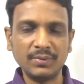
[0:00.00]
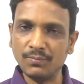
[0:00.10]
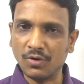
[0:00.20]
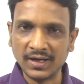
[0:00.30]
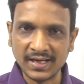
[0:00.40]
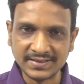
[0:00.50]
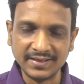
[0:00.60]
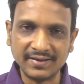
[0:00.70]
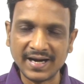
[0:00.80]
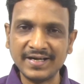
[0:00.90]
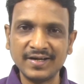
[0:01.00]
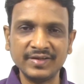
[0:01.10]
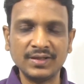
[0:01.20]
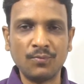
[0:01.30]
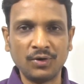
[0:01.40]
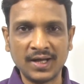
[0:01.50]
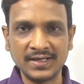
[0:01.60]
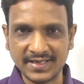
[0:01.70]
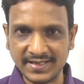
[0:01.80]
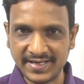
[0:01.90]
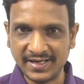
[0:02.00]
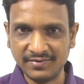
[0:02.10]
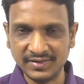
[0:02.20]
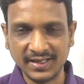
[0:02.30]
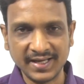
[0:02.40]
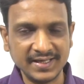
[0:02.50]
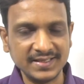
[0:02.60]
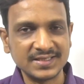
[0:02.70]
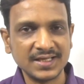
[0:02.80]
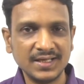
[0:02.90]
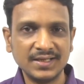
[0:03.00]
premolars and grind it with the molars and tear it with the canines.